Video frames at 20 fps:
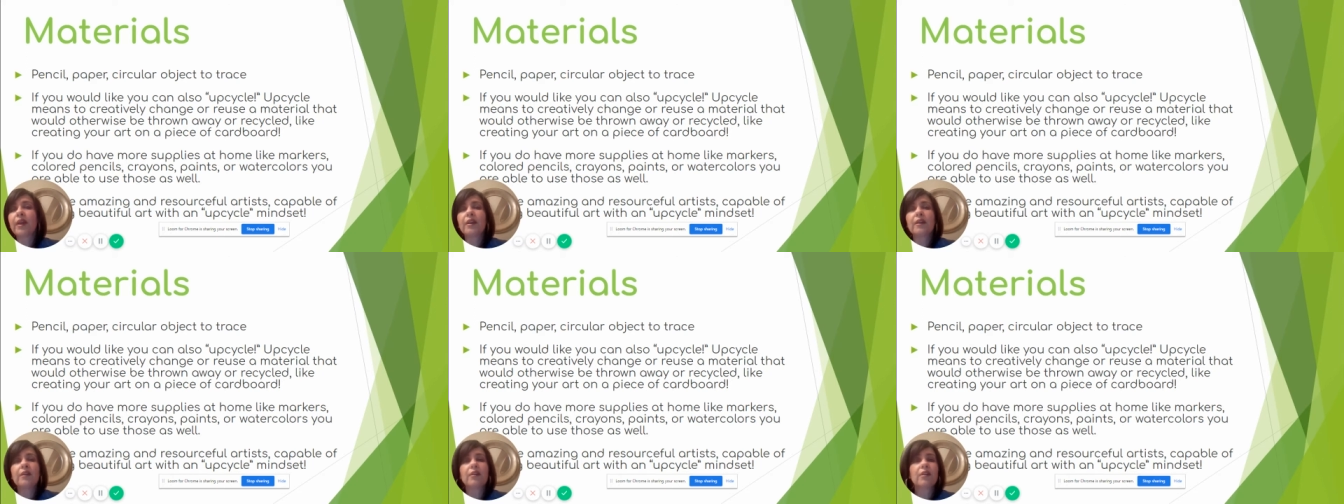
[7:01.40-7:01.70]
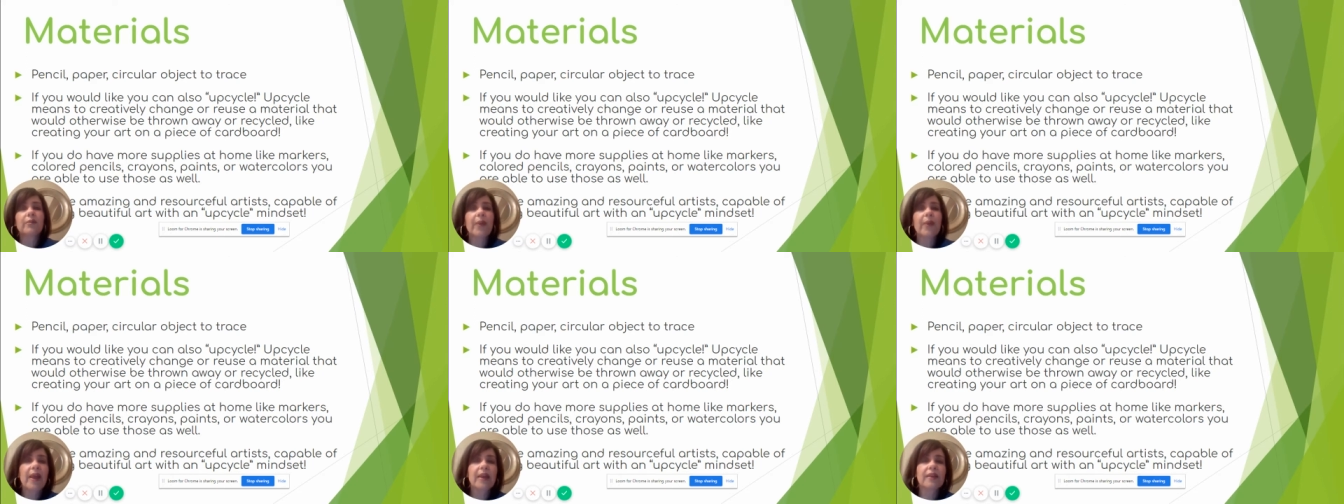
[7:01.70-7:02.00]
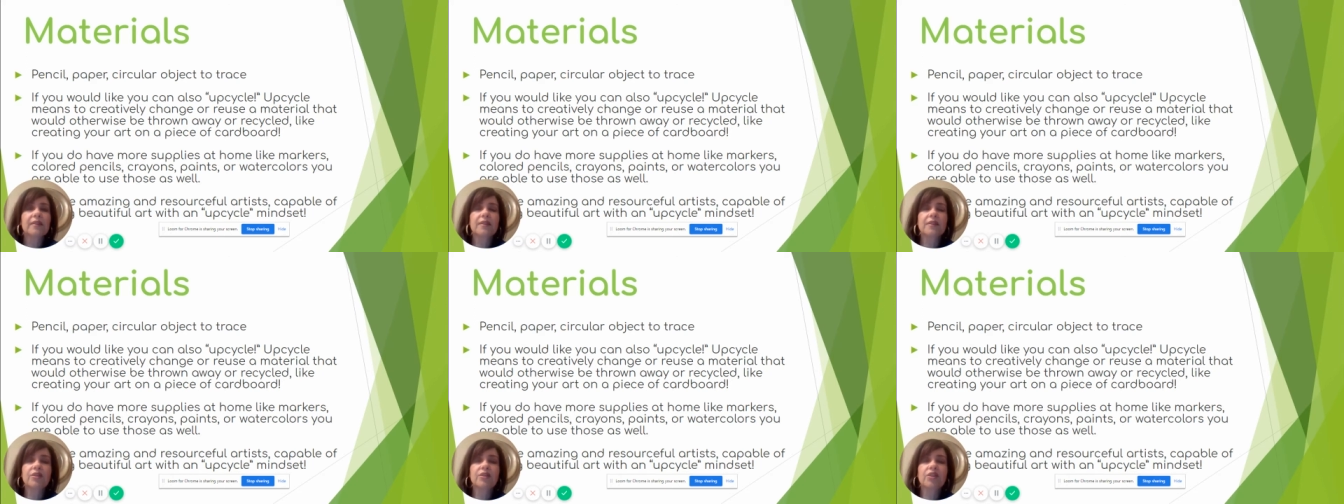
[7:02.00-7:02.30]
regular
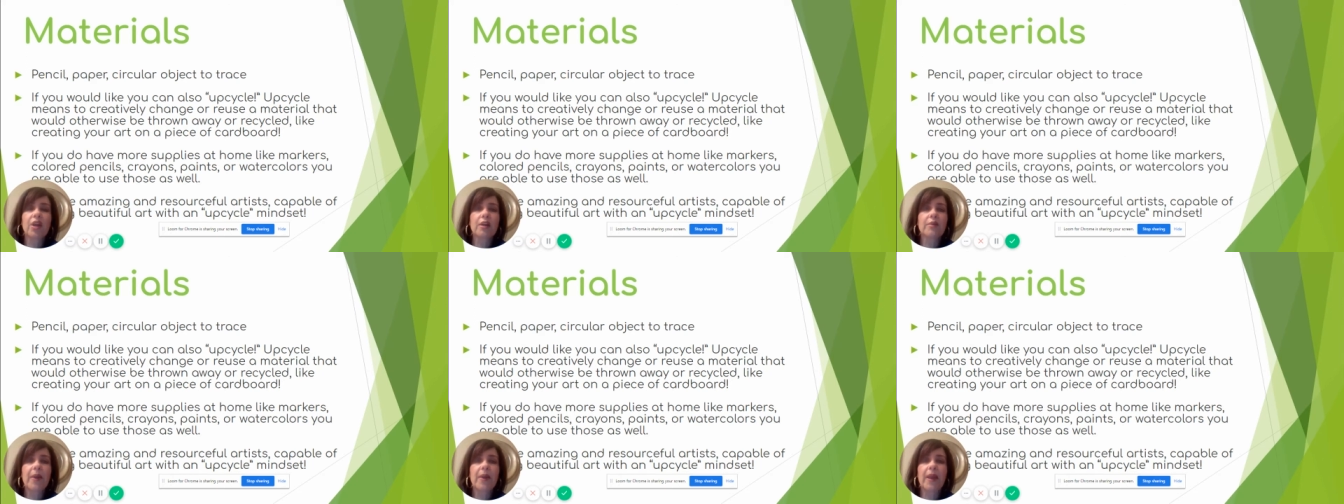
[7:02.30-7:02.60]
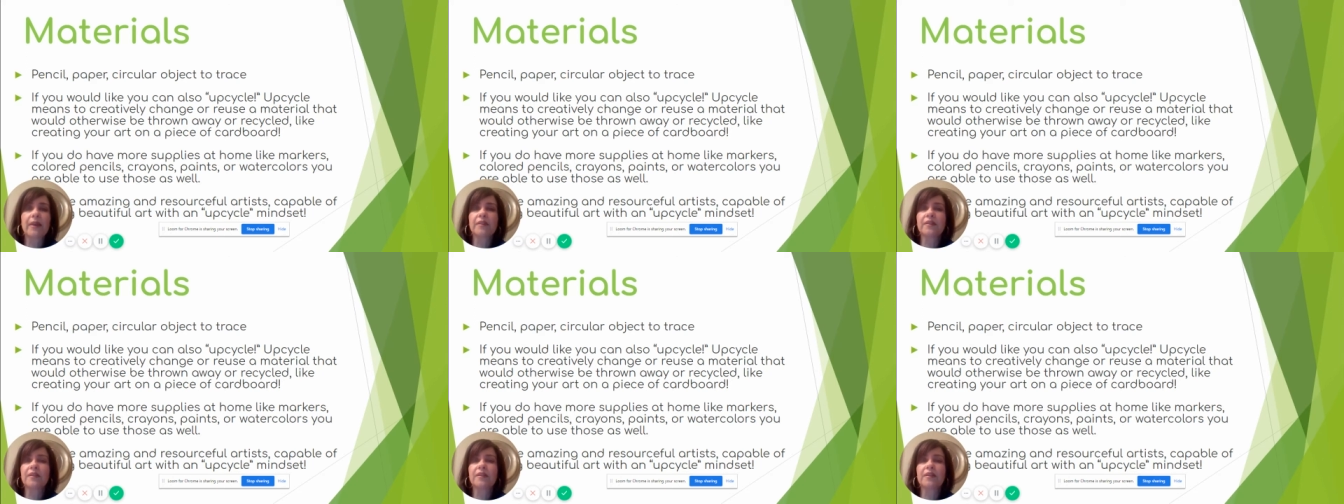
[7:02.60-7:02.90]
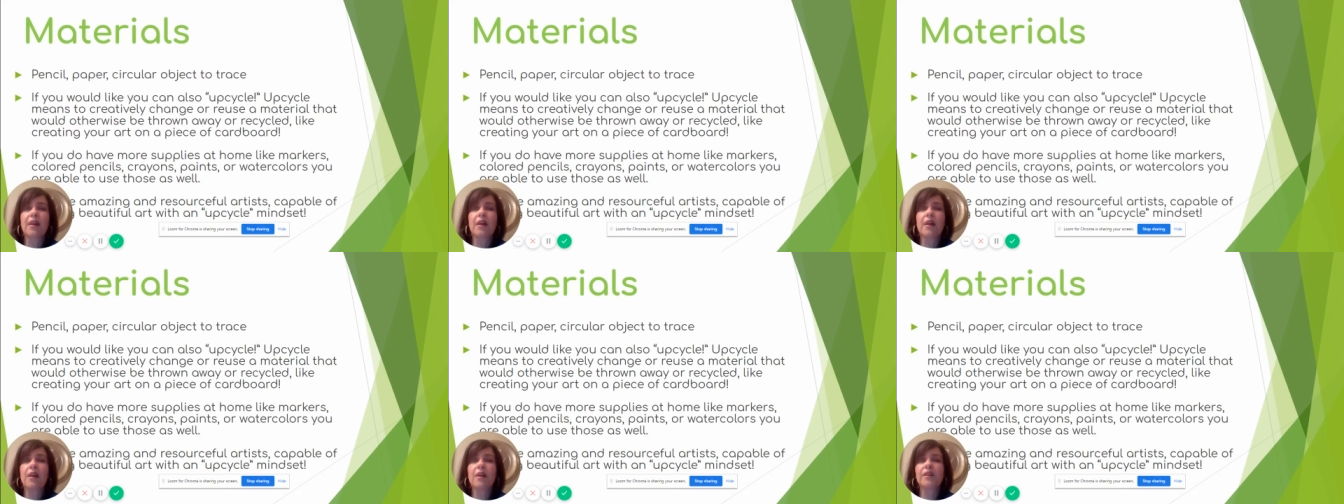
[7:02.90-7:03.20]
chalk
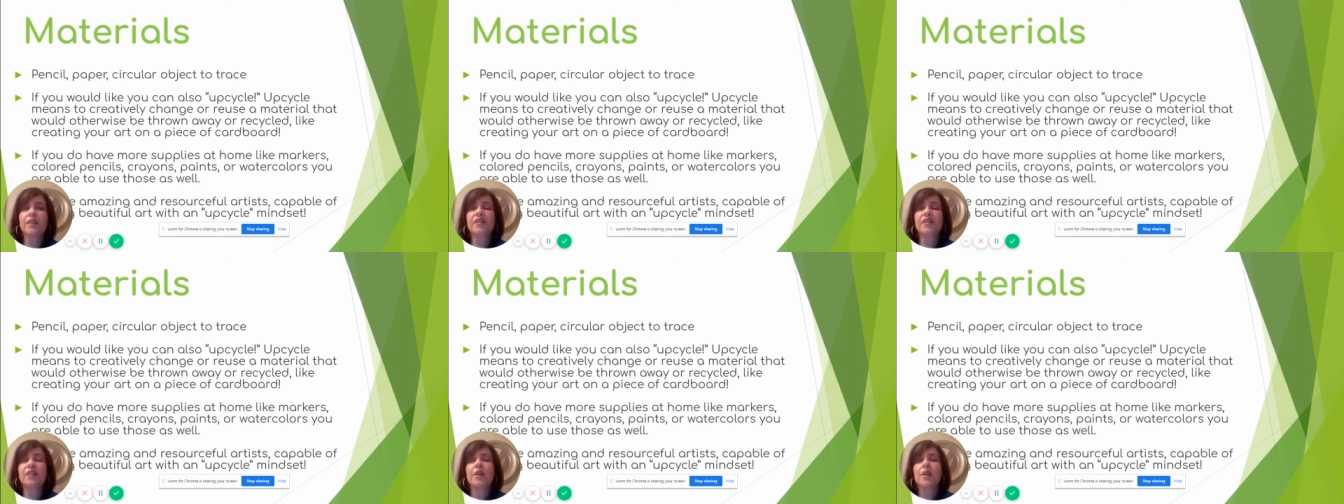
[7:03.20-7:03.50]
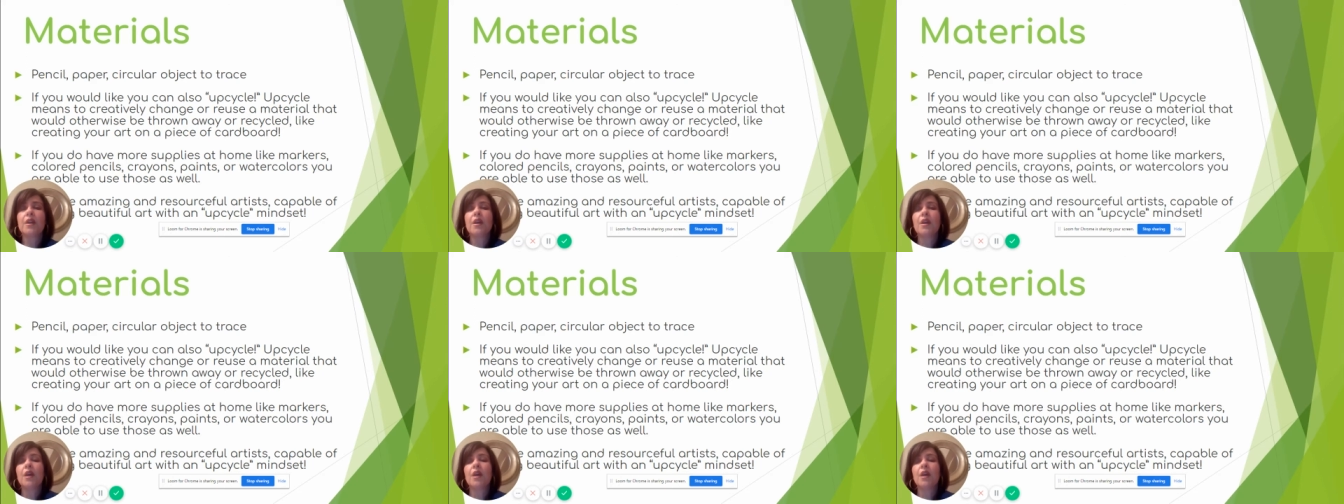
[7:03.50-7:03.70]
pastels,